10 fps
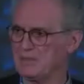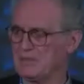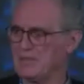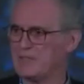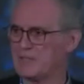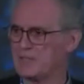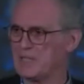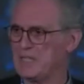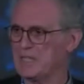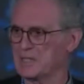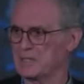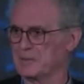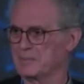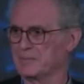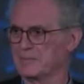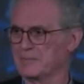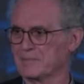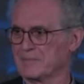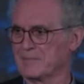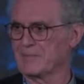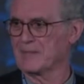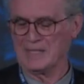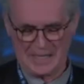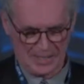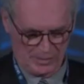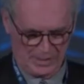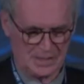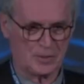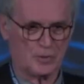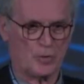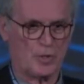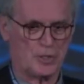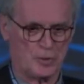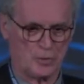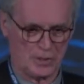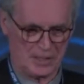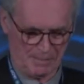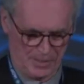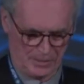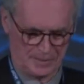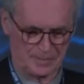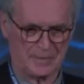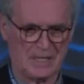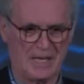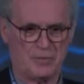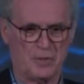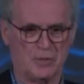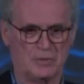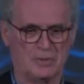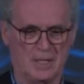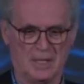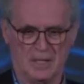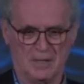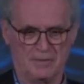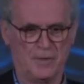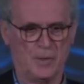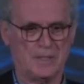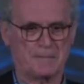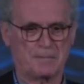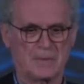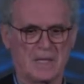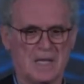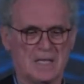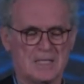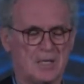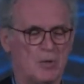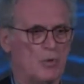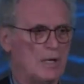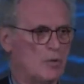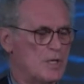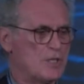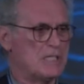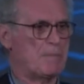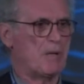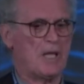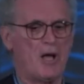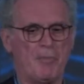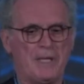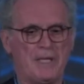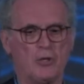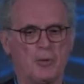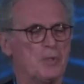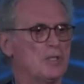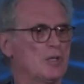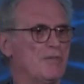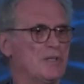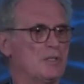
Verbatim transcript: every three years? Anyway, it's a good question to think about. I have to go forward. So one question is about how many corporate innovation